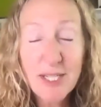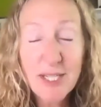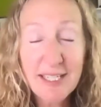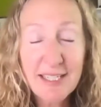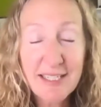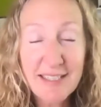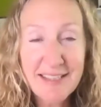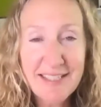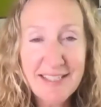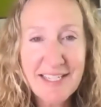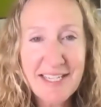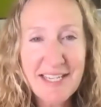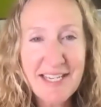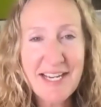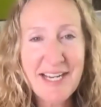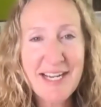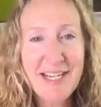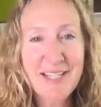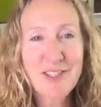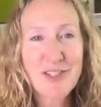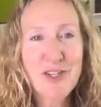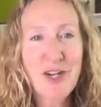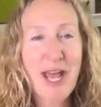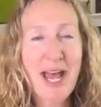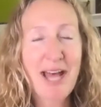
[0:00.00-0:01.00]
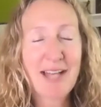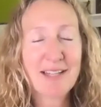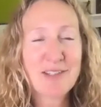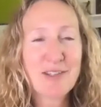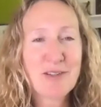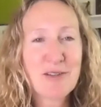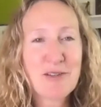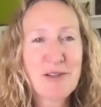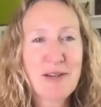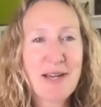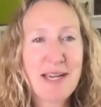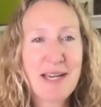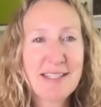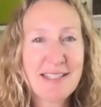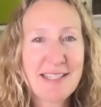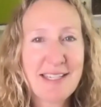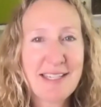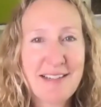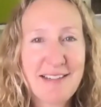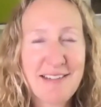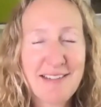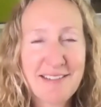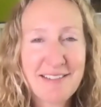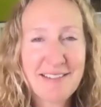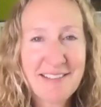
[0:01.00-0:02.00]
it in the chat so you guys can
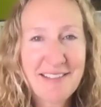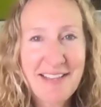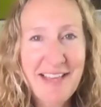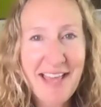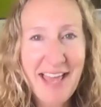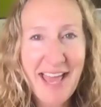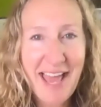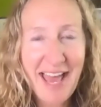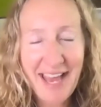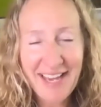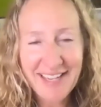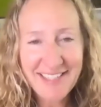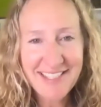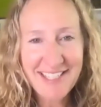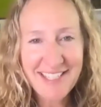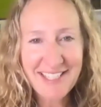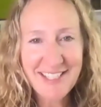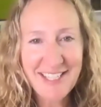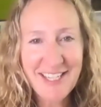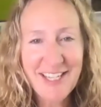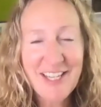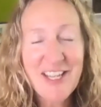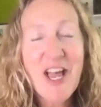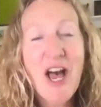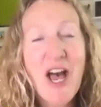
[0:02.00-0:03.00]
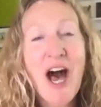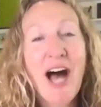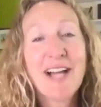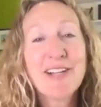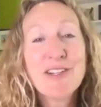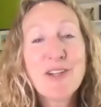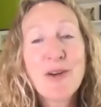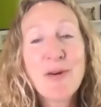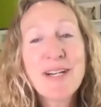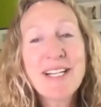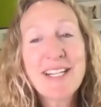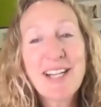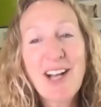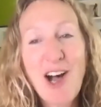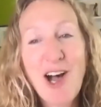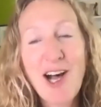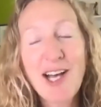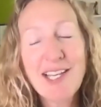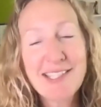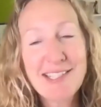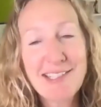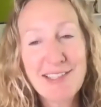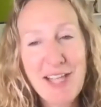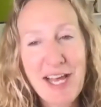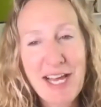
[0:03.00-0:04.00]
all access it. I know it
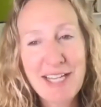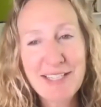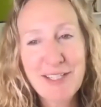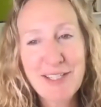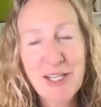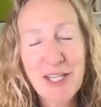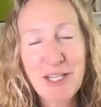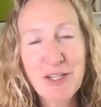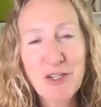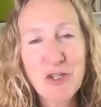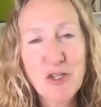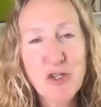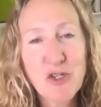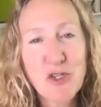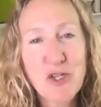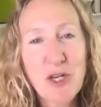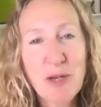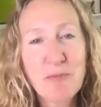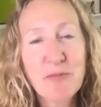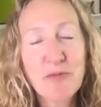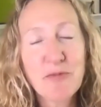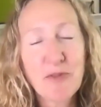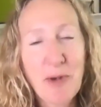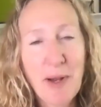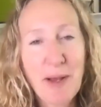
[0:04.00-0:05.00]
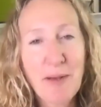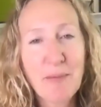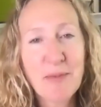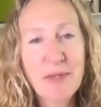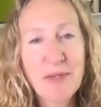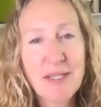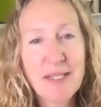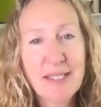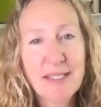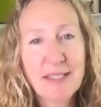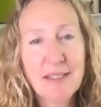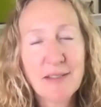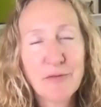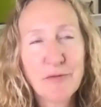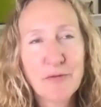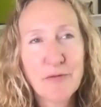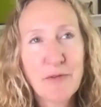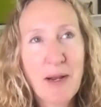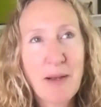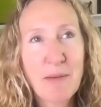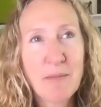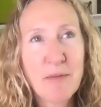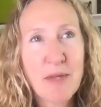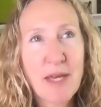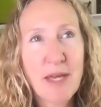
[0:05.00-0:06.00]
costs a lot to get it shipped from
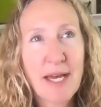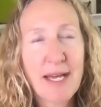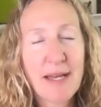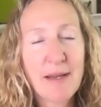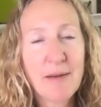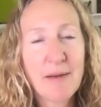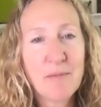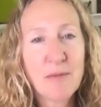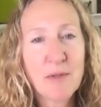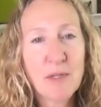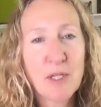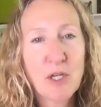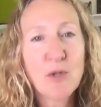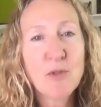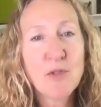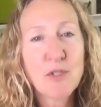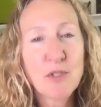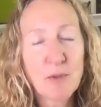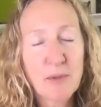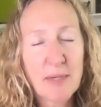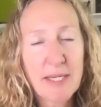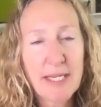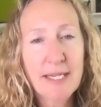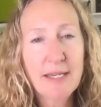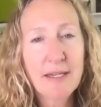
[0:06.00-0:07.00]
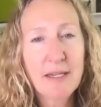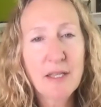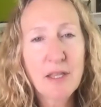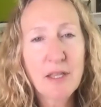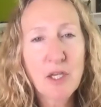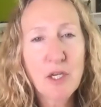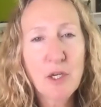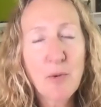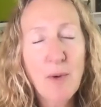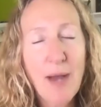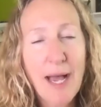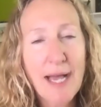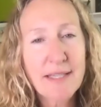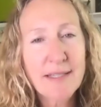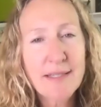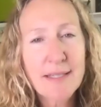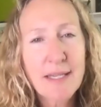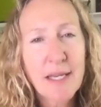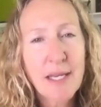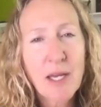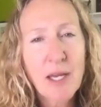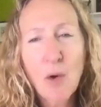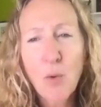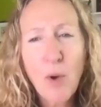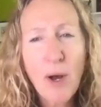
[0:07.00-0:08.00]
Costa Rica to the US.
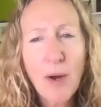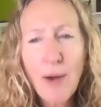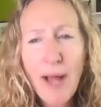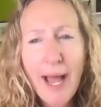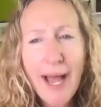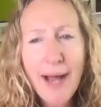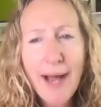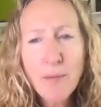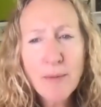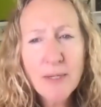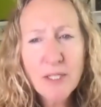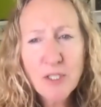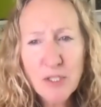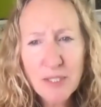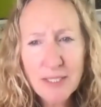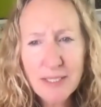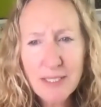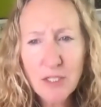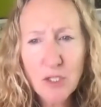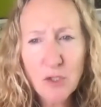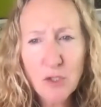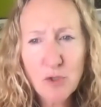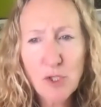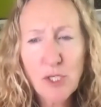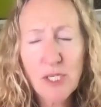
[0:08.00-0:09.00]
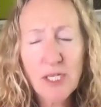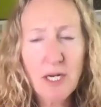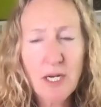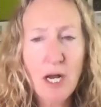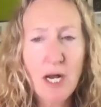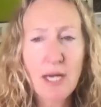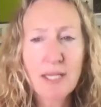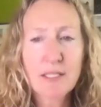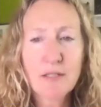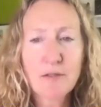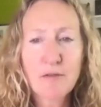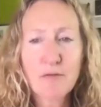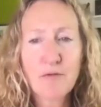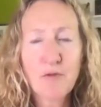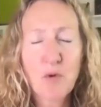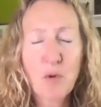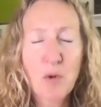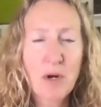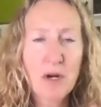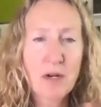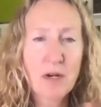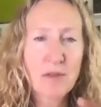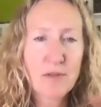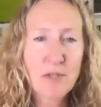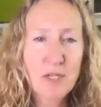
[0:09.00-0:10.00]
Well, how much does it usually cost
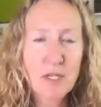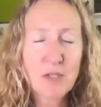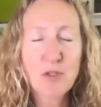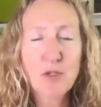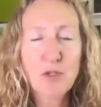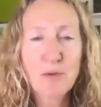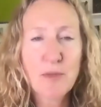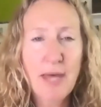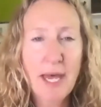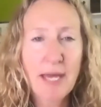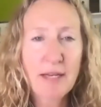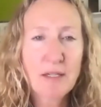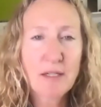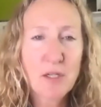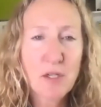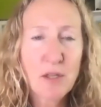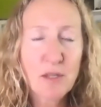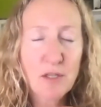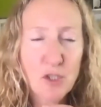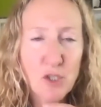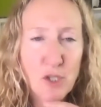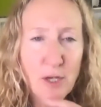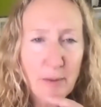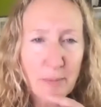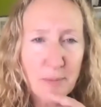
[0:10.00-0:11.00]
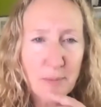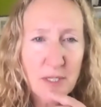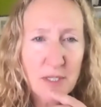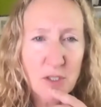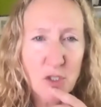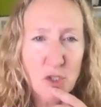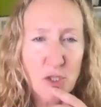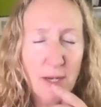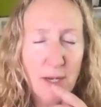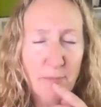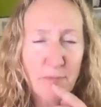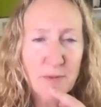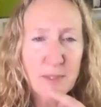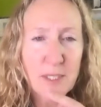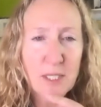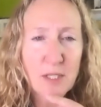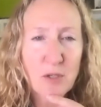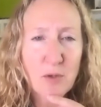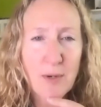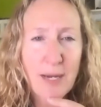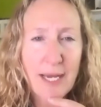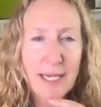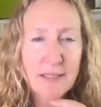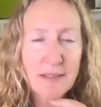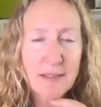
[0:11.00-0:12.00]
to do that, to ship to
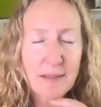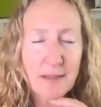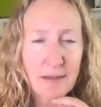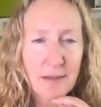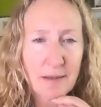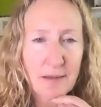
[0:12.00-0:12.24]
US?